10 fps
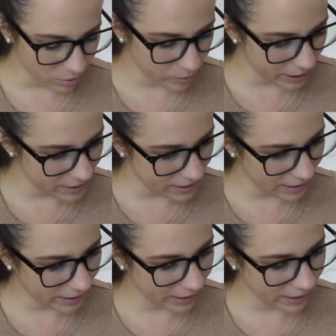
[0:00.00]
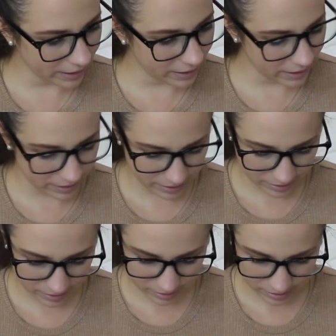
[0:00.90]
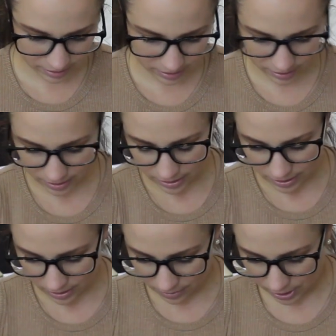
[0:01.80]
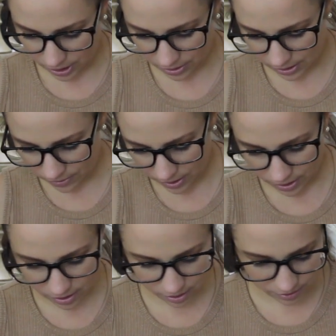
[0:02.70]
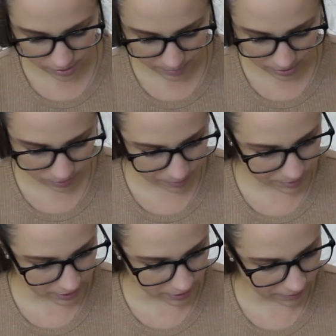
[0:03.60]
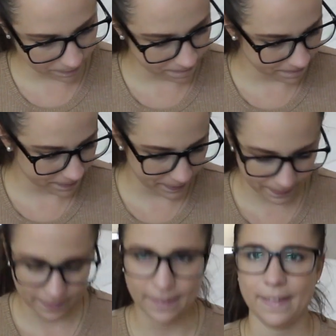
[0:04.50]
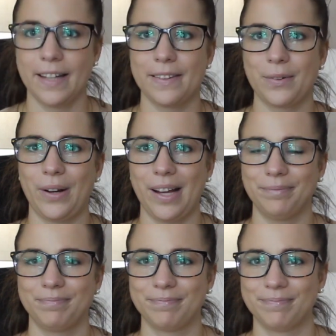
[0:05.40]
we did this one. Oh, somebody ripped it. That's great.